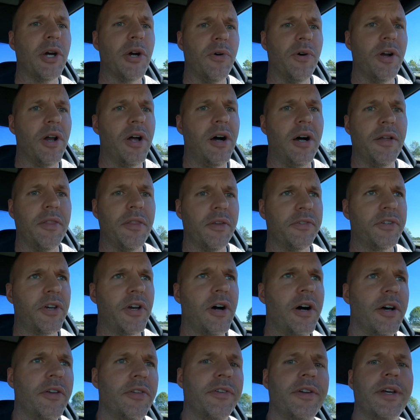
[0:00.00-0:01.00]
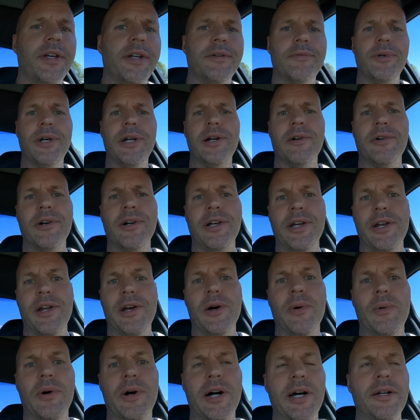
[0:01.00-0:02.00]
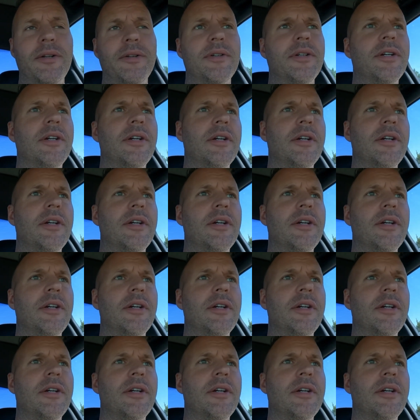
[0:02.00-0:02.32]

going on that's causing it, and we don't really know what.